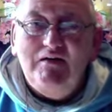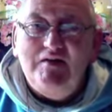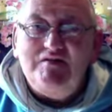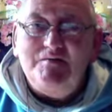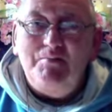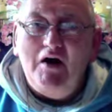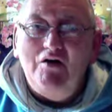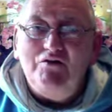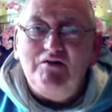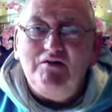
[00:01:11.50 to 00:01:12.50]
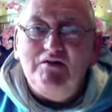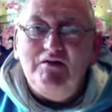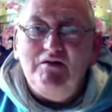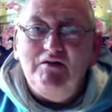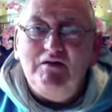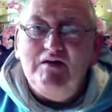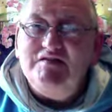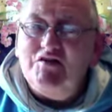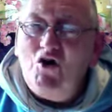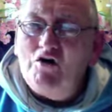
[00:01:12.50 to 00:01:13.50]
is about
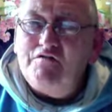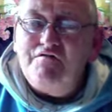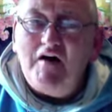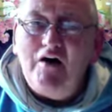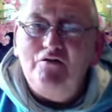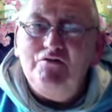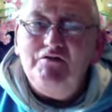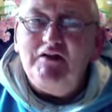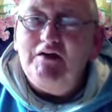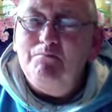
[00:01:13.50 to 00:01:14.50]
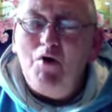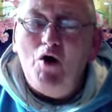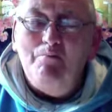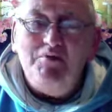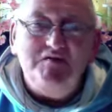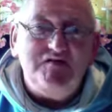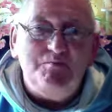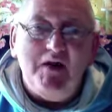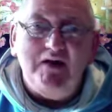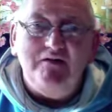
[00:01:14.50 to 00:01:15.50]
Is God Found in Pomp and
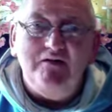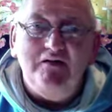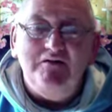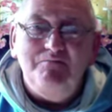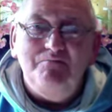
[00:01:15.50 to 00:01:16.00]
Splendor?